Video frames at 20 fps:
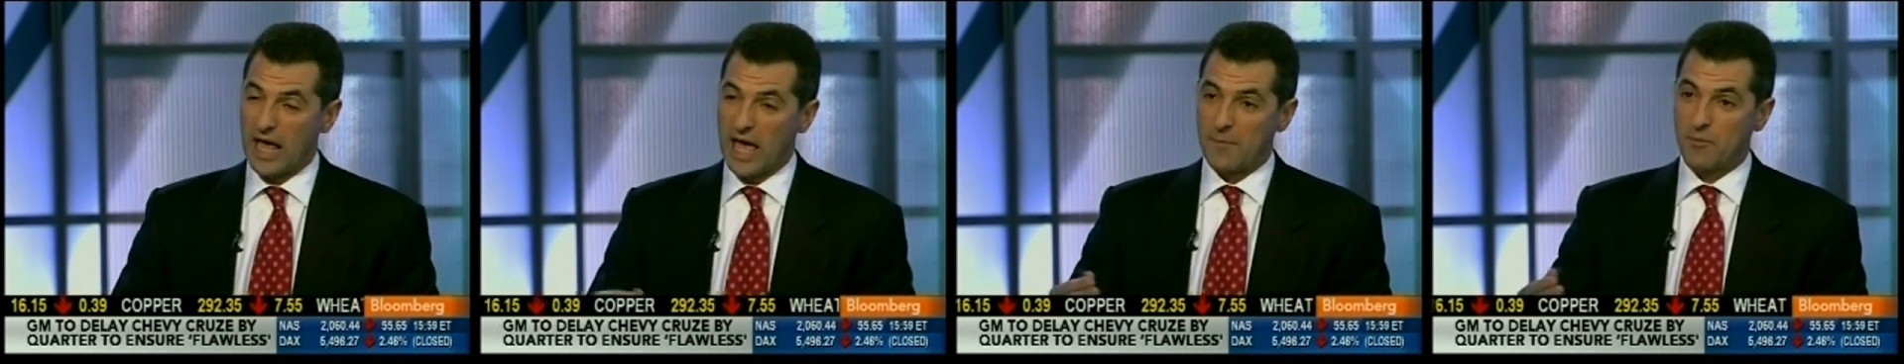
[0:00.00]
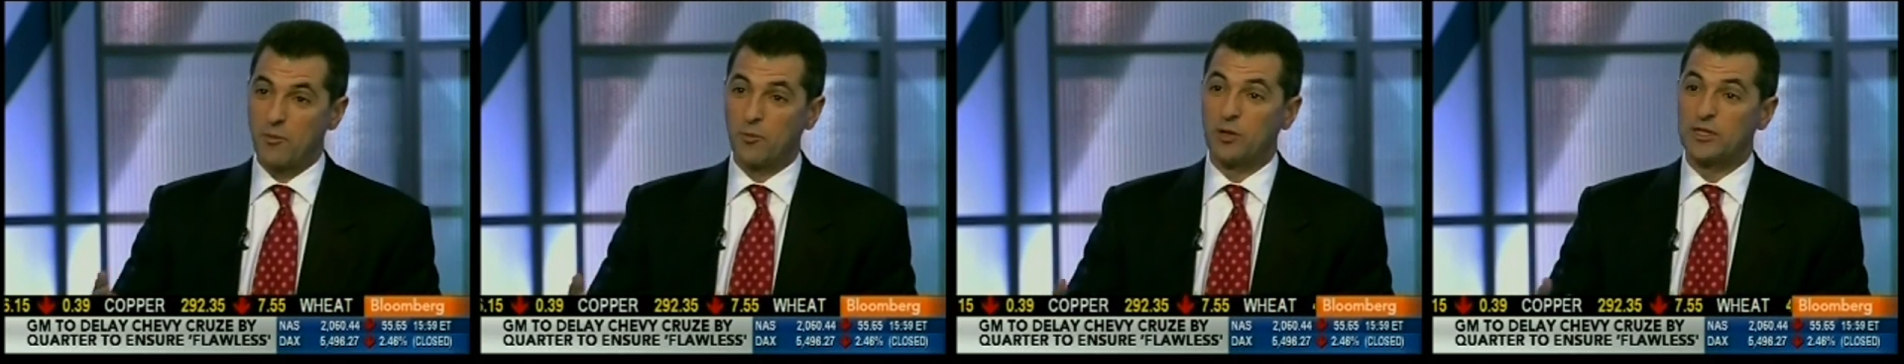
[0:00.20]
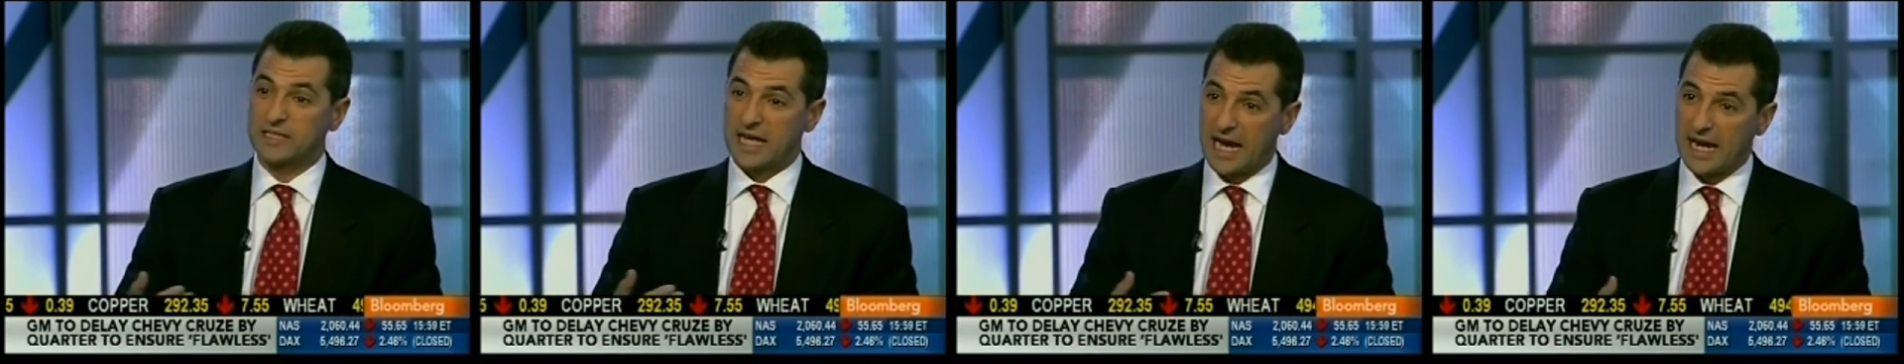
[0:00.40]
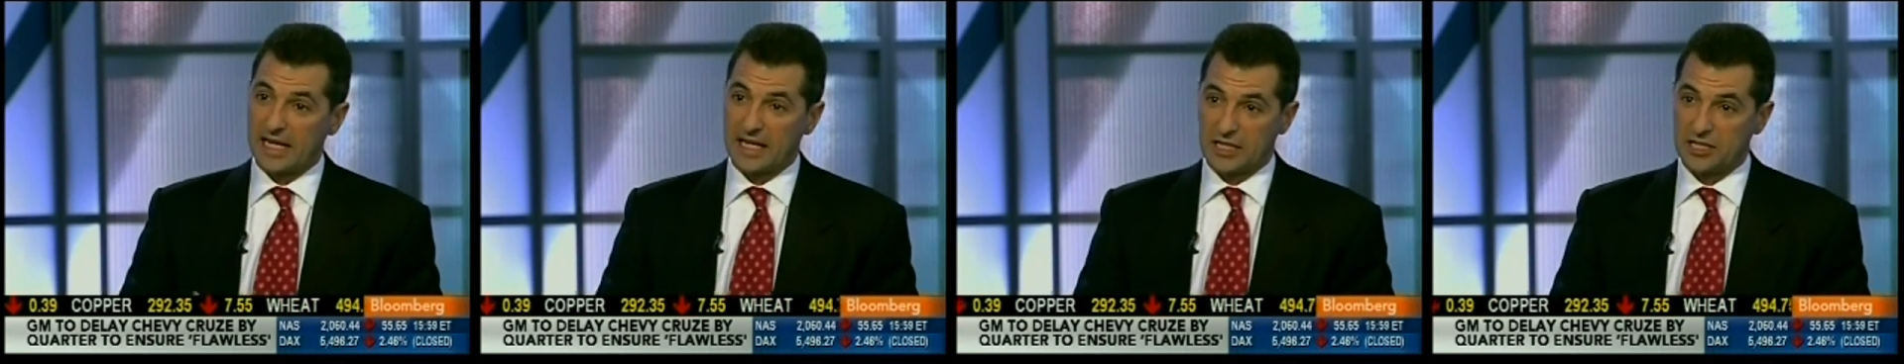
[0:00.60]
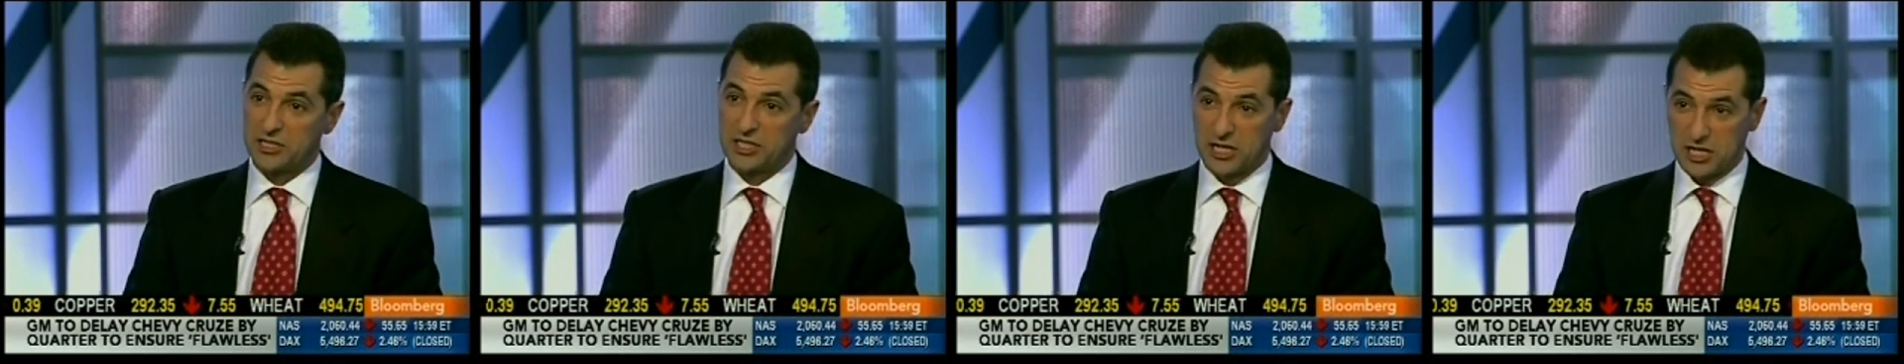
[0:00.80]
Well, what happened was
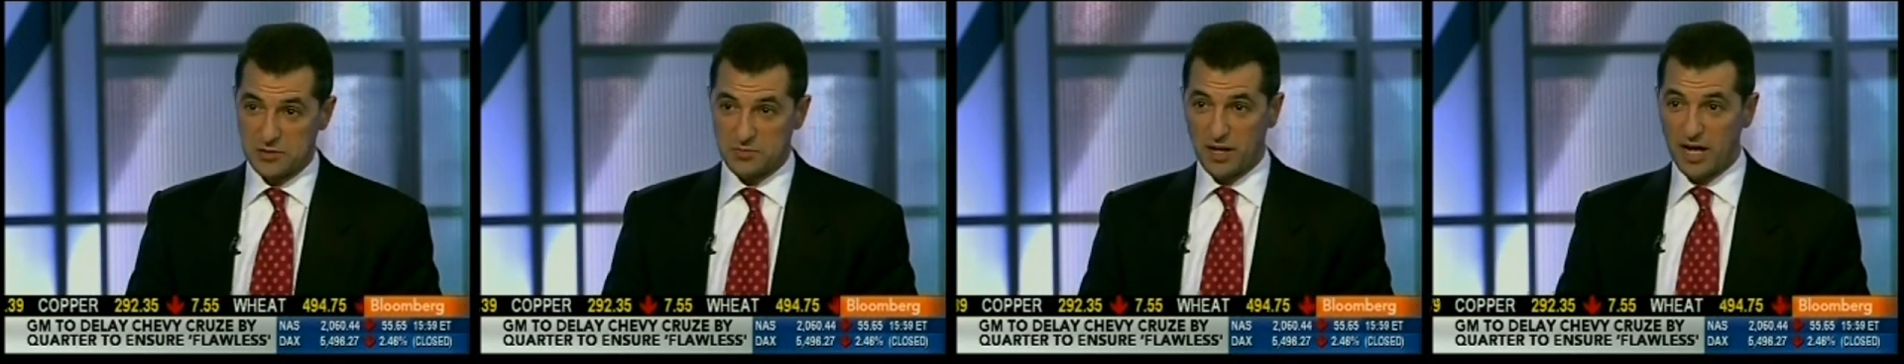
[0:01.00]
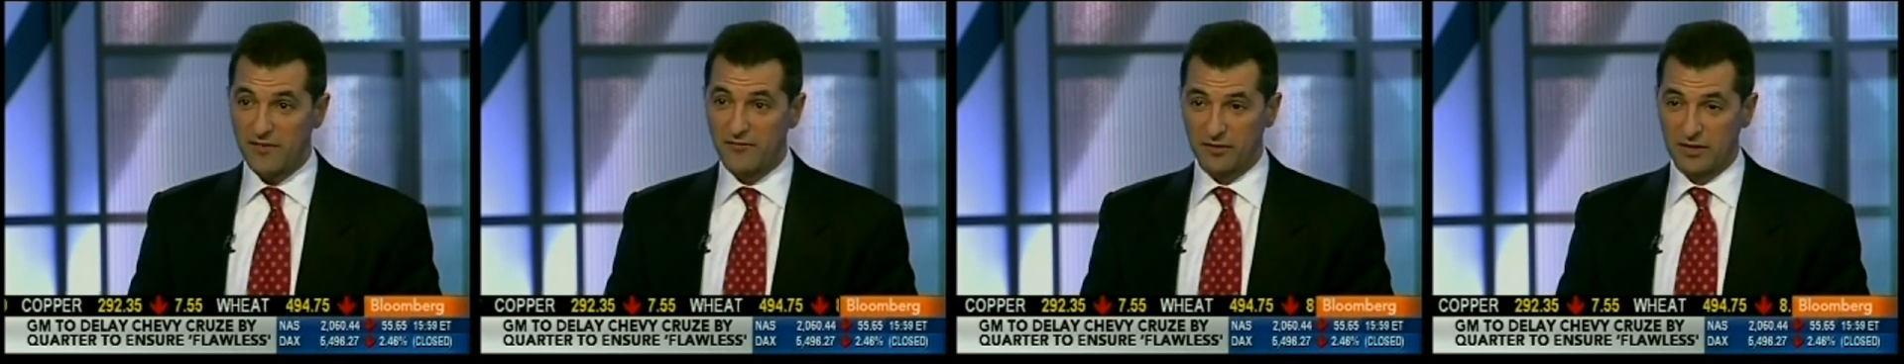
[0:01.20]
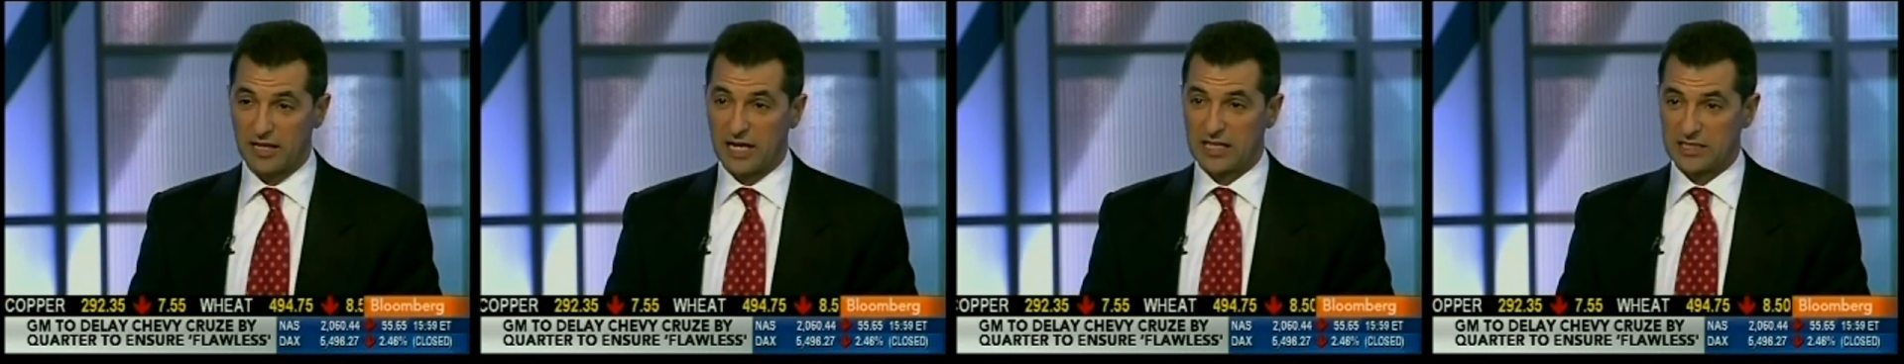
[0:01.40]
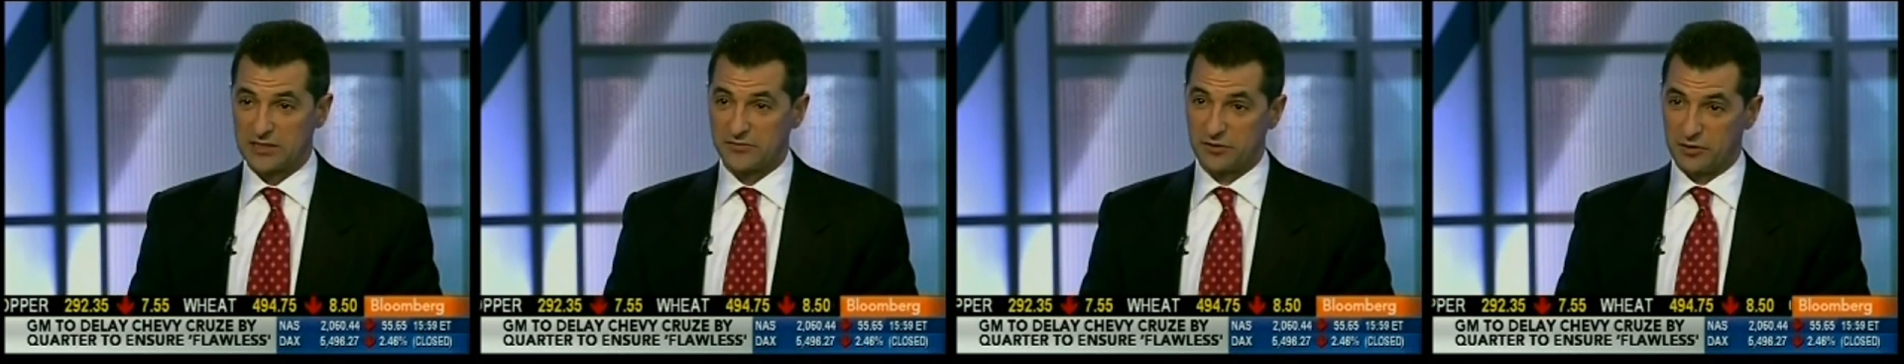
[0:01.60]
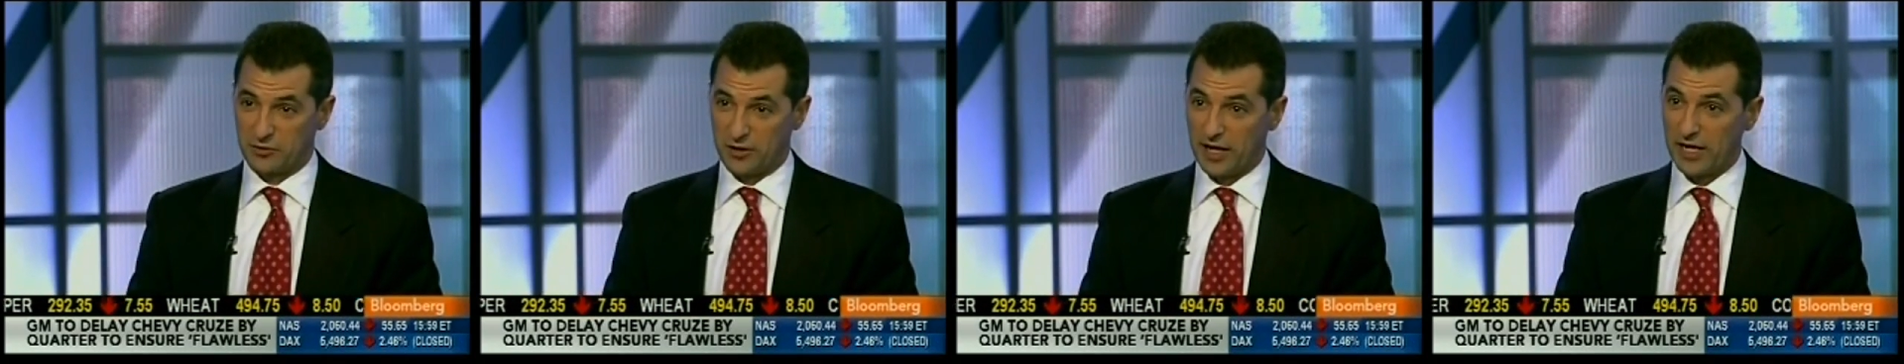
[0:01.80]
I didn't change my
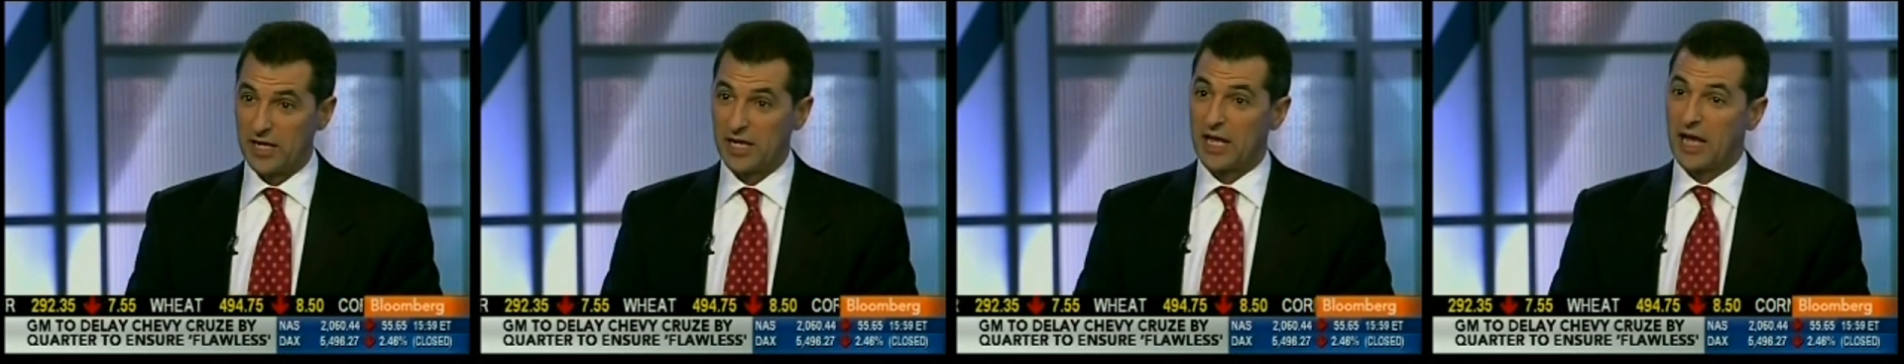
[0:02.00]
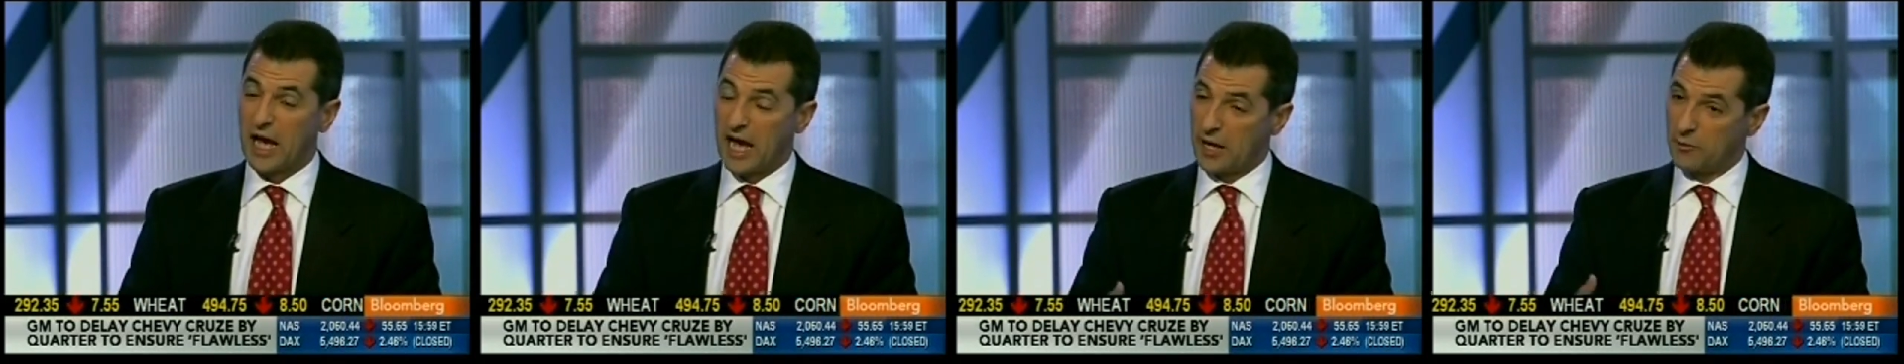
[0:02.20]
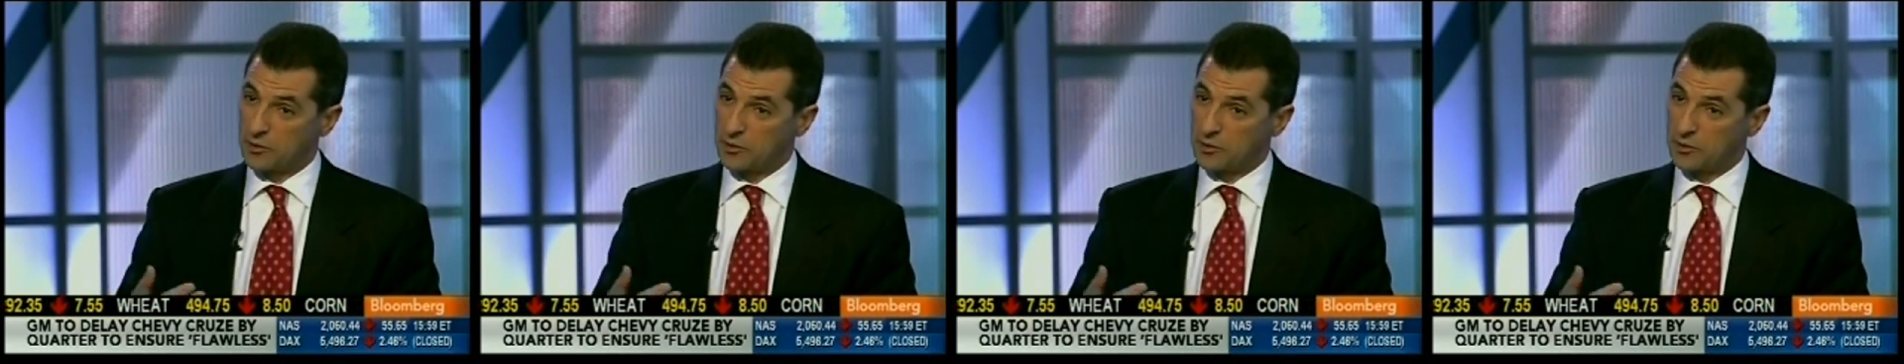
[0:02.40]
philosophy, right?